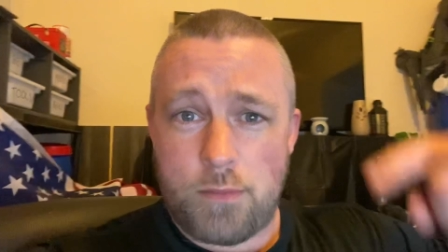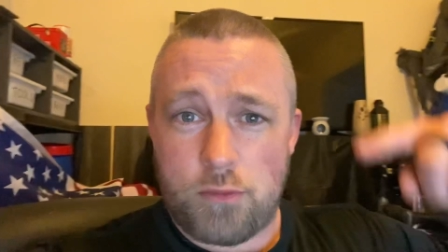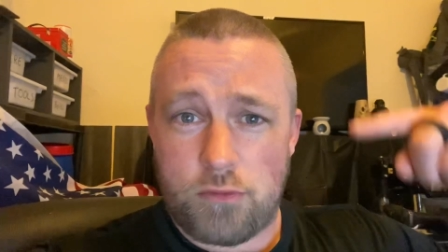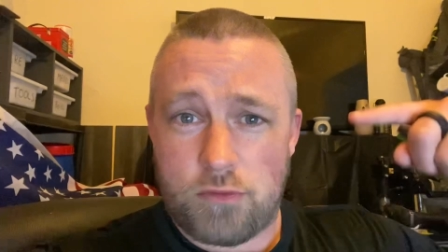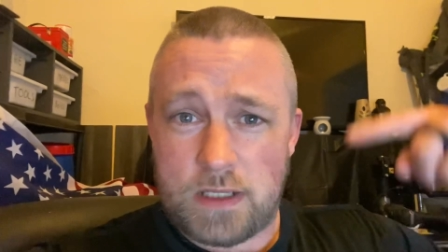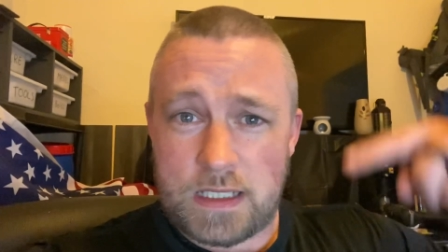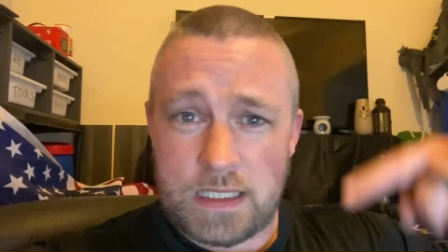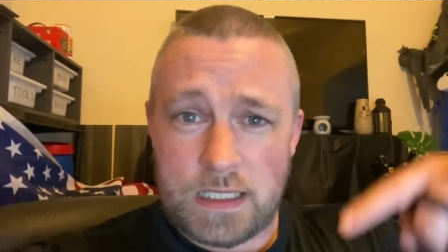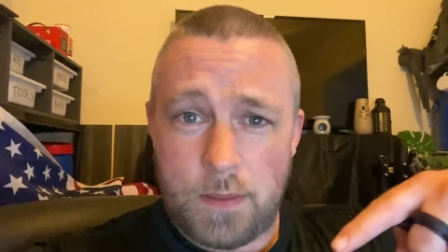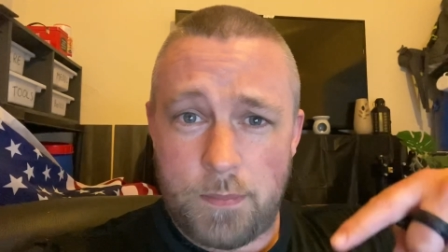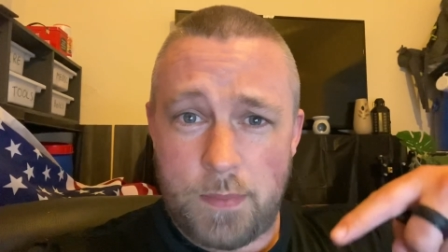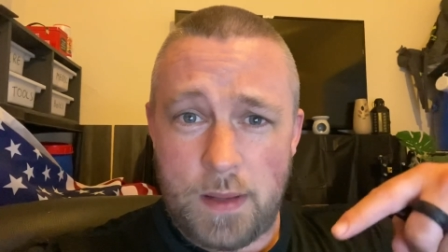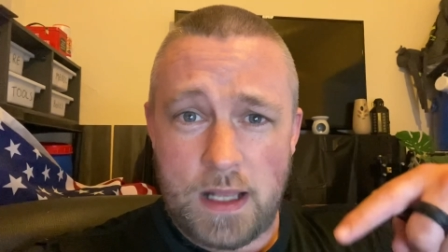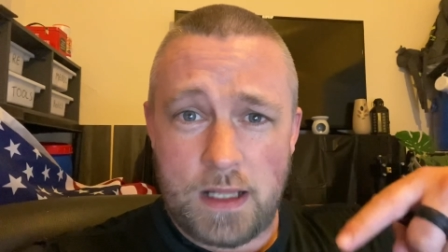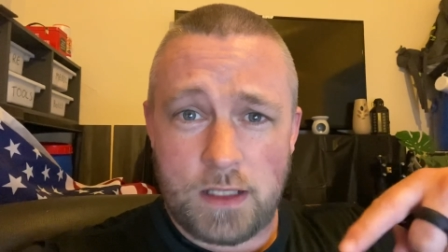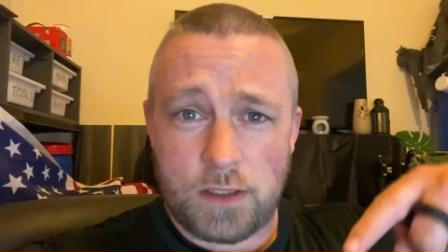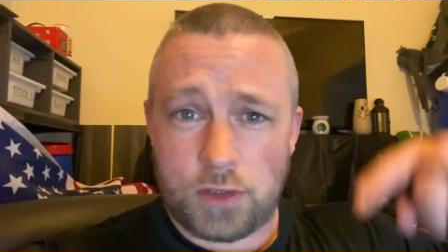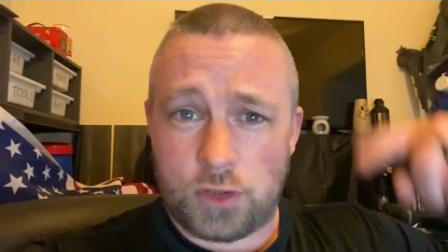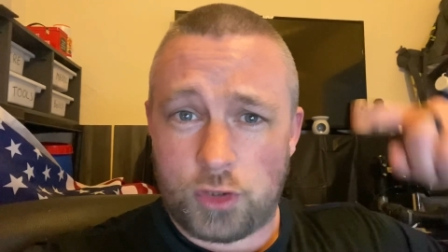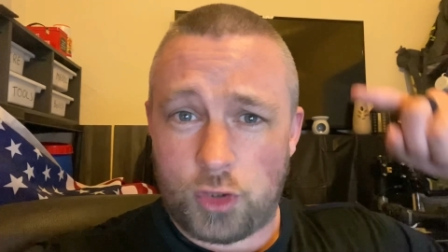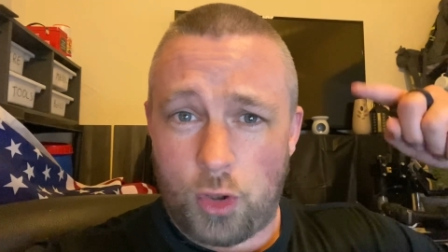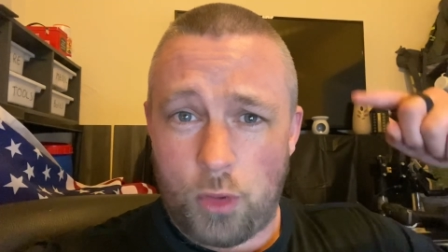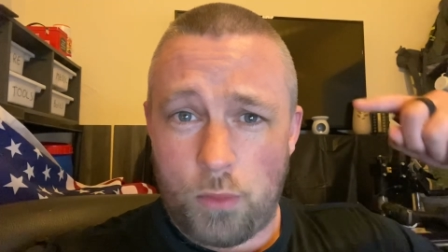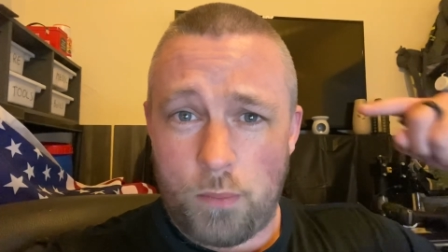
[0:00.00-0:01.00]
ring the bell.
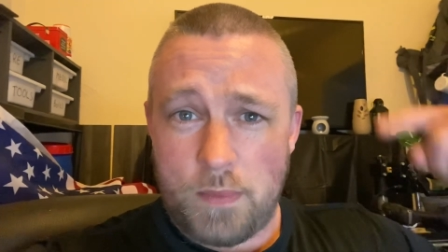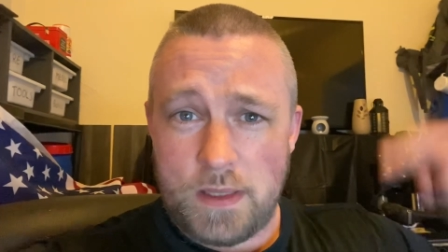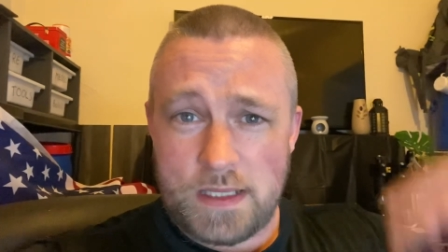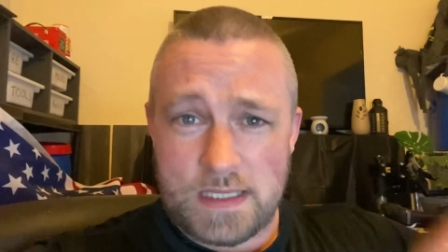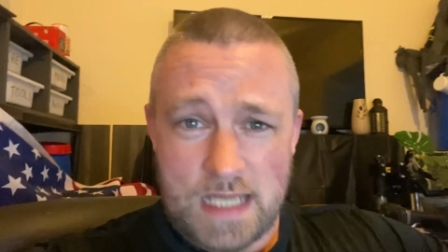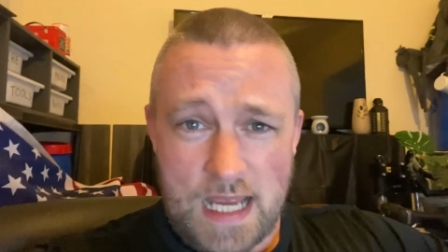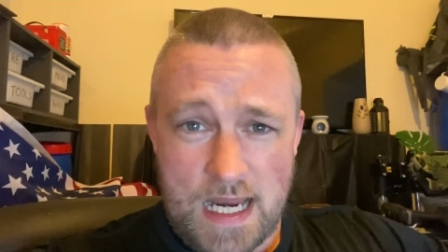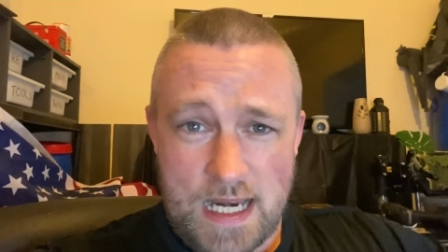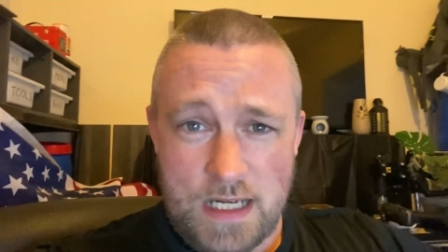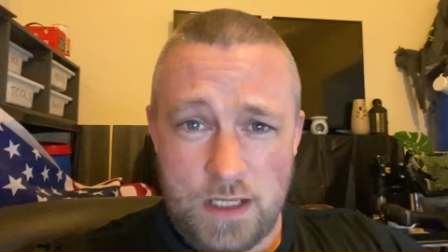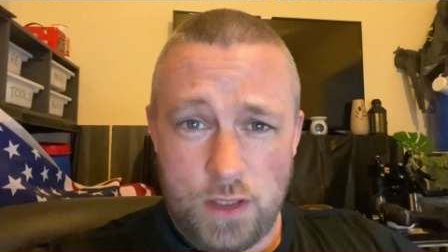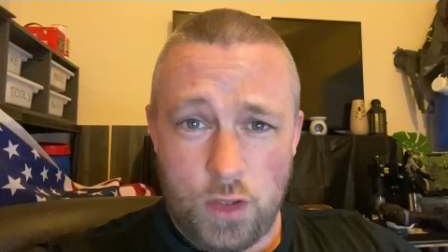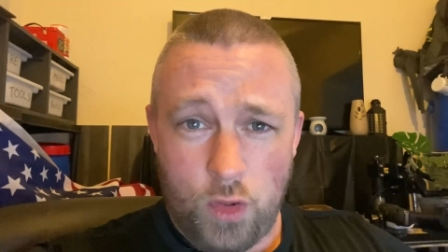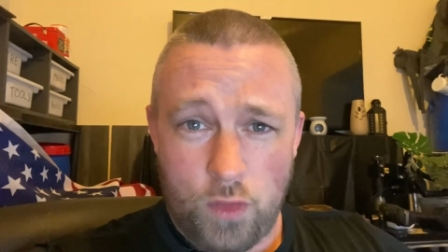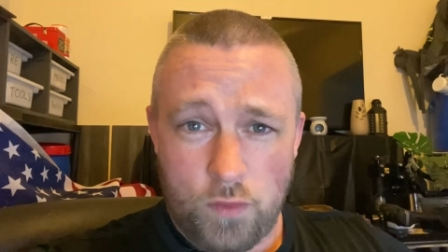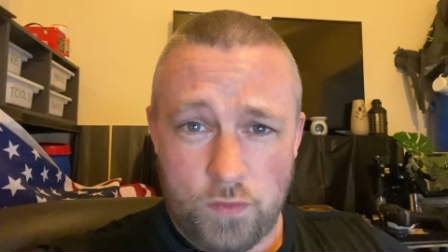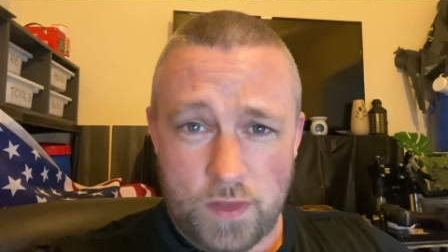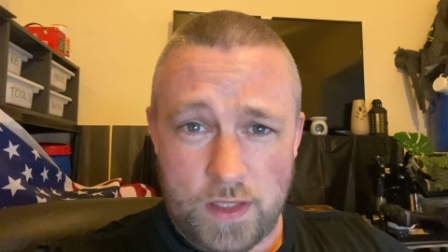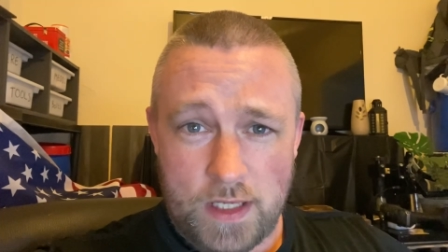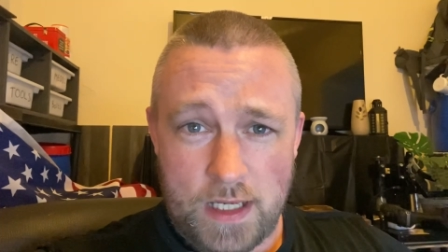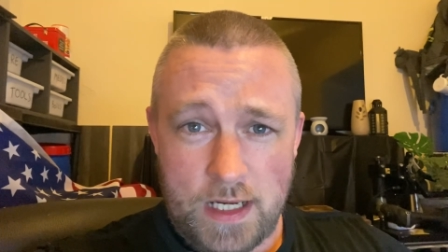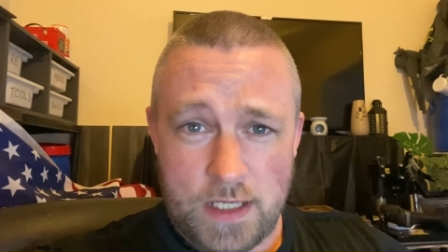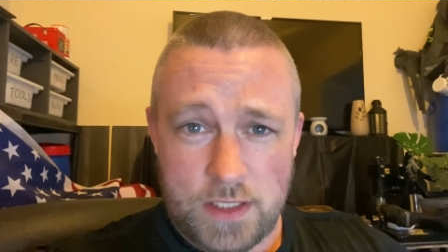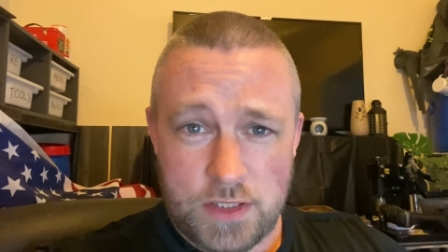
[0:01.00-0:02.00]
Don't miss any
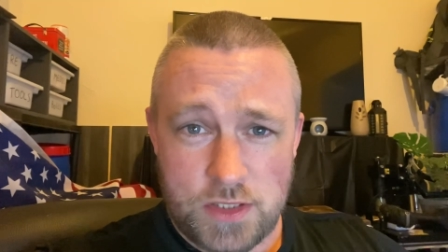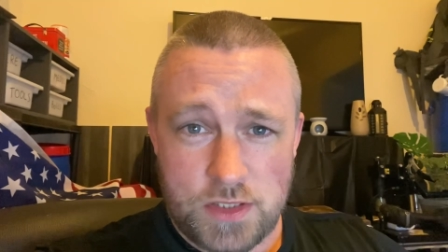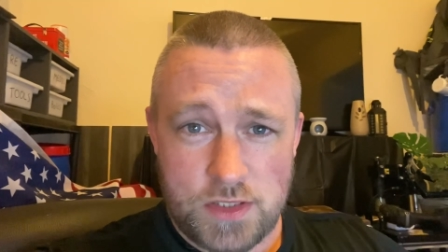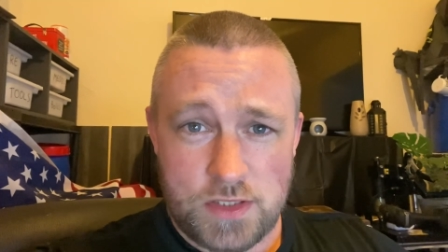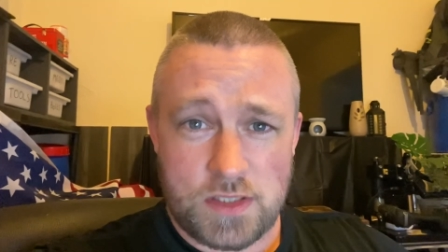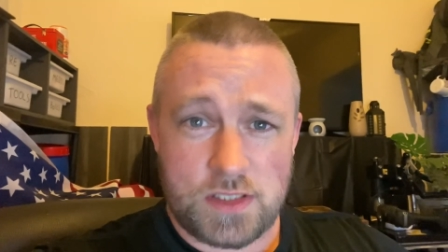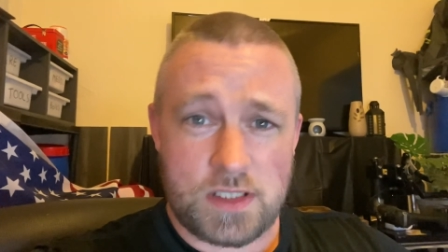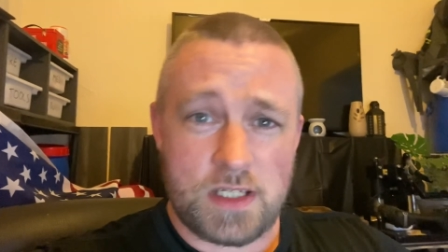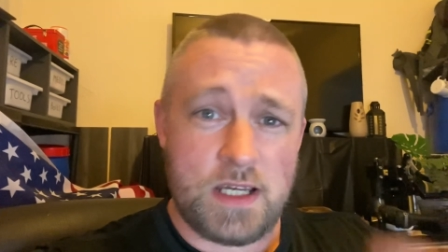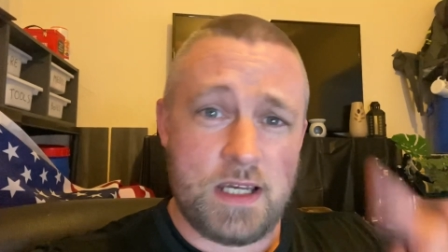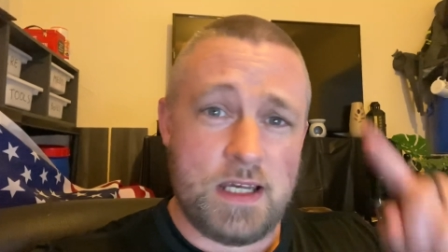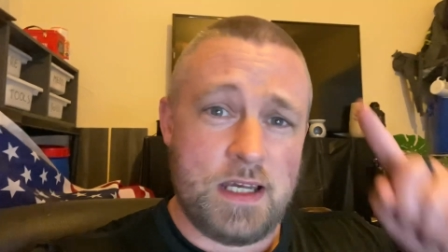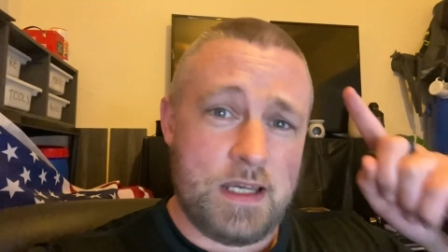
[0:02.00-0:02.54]
notifications.